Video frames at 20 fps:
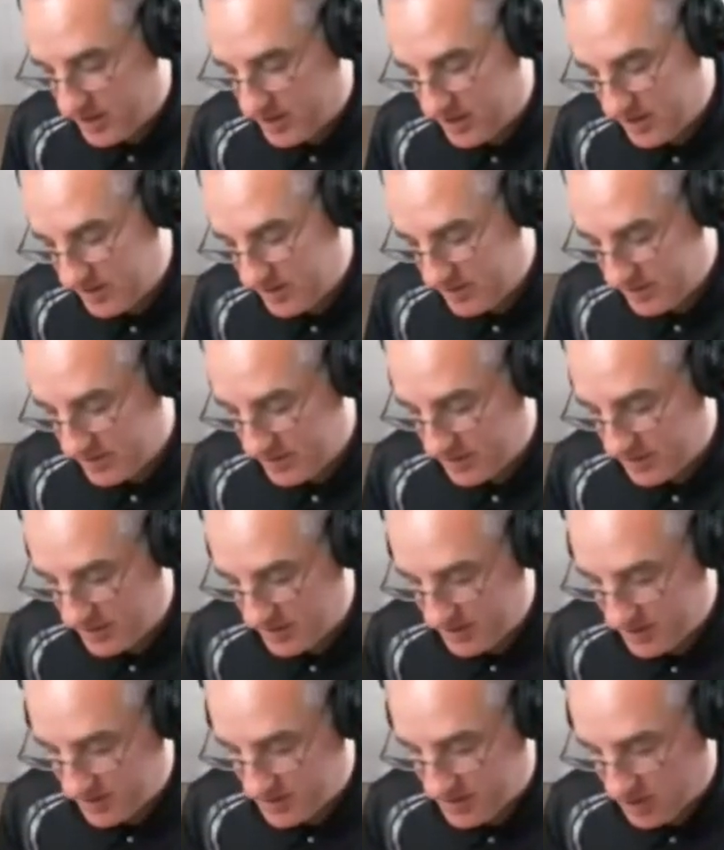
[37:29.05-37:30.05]

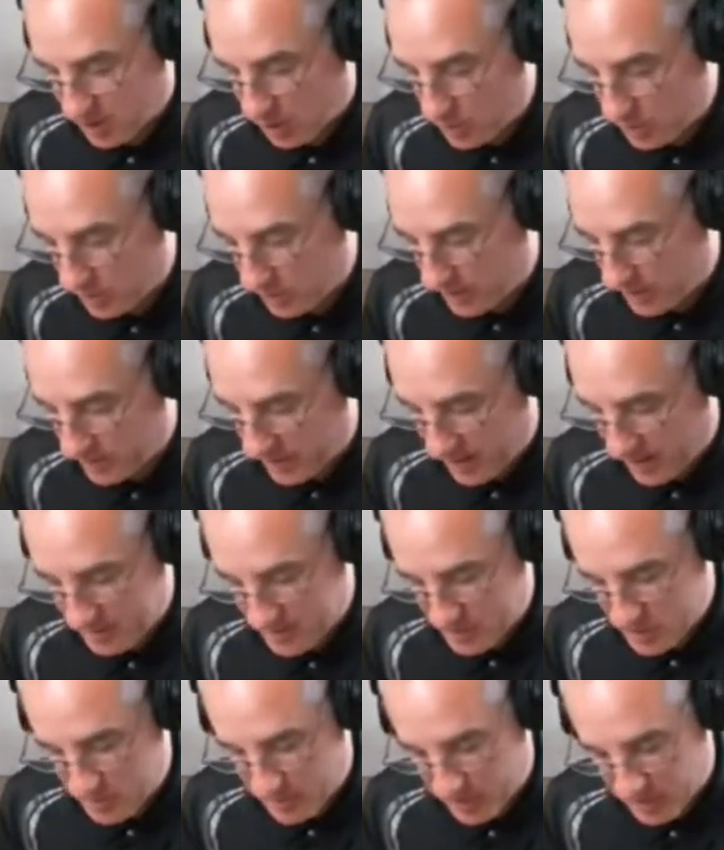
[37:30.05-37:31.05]
total, I don't know how
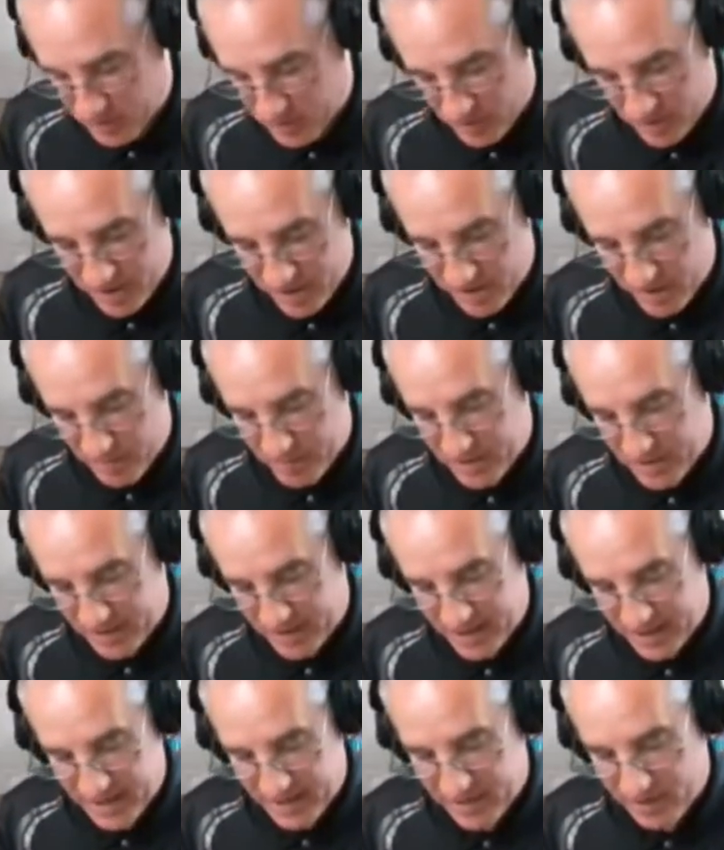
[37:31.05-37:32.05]
many spells are here, but
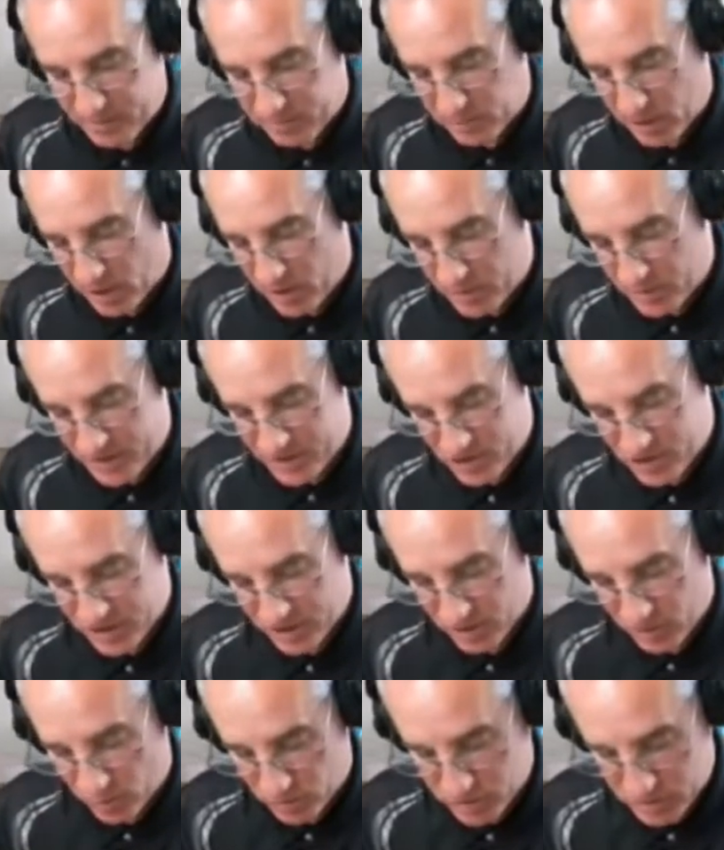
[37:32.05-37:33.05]
again, the bloat is
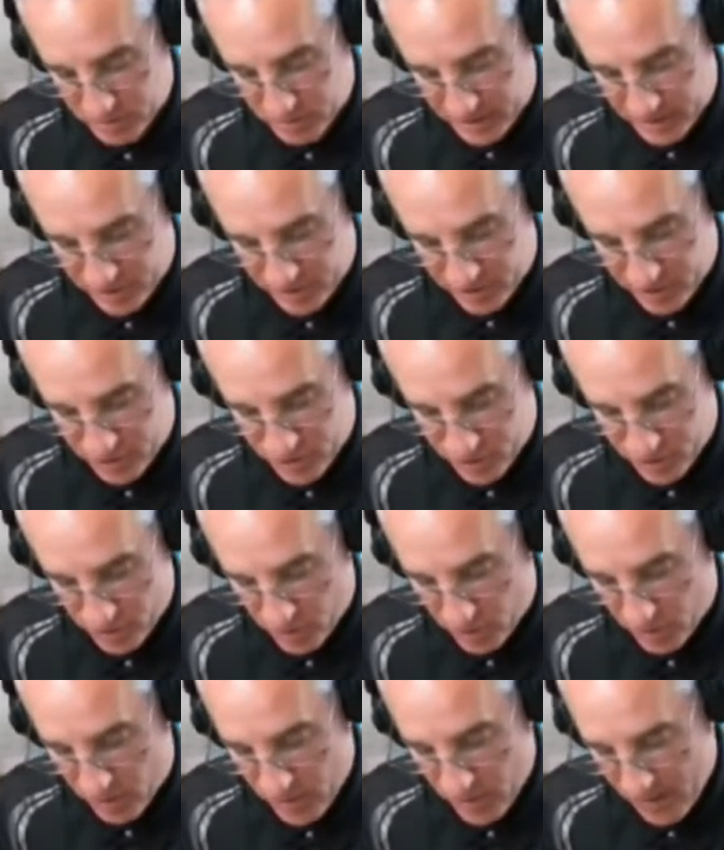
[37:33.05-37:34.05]
still ultimately under
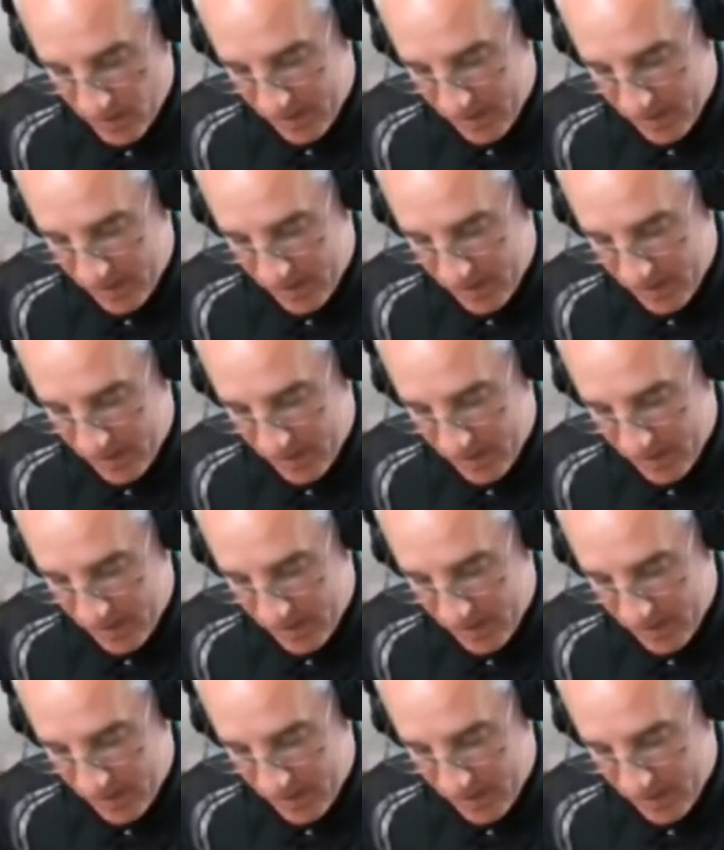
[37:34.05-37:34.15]
control.